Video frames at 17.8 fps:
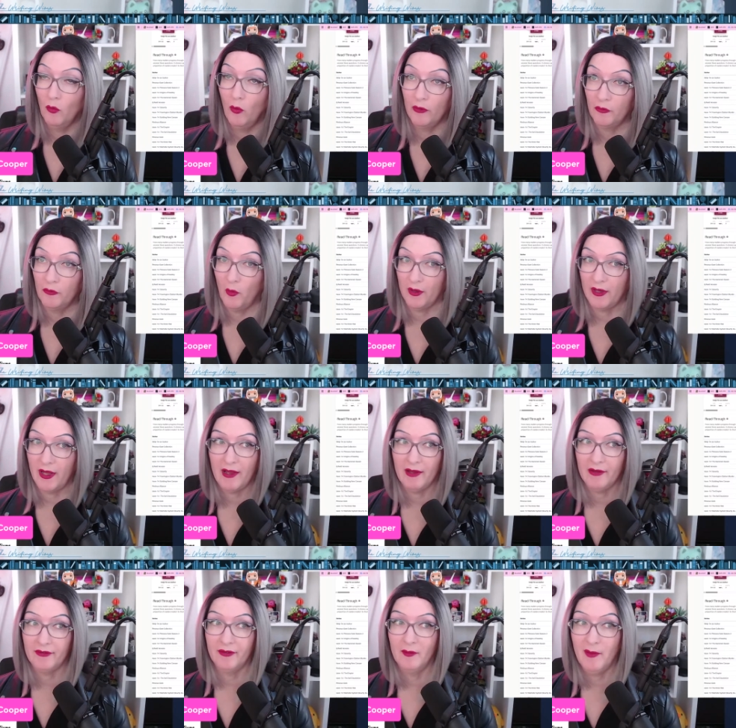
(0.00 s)
which one
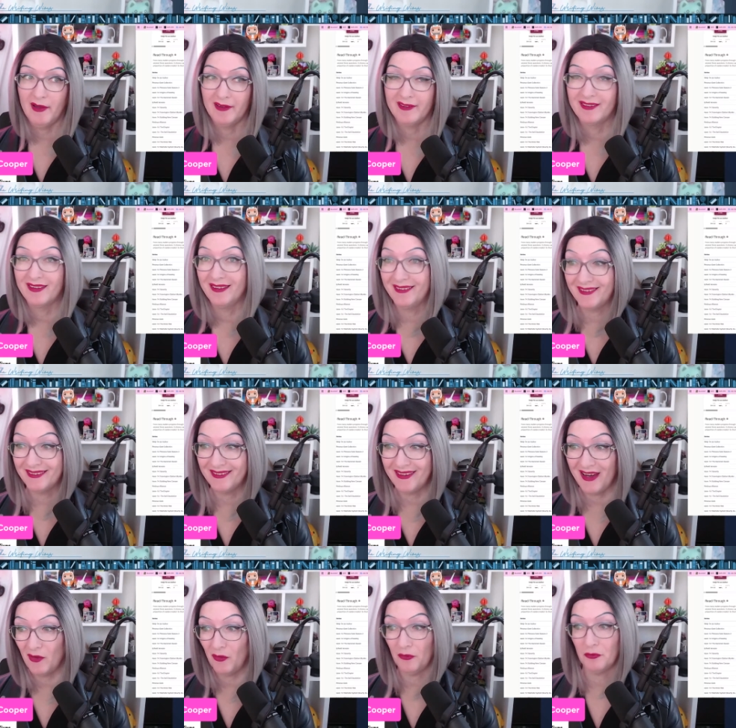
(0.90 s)
has the best
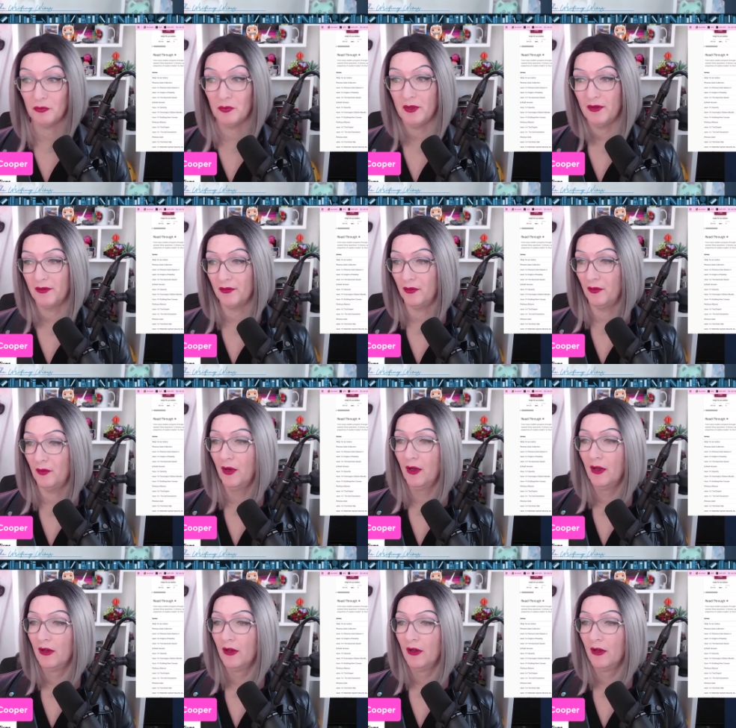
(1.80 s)
sales read through.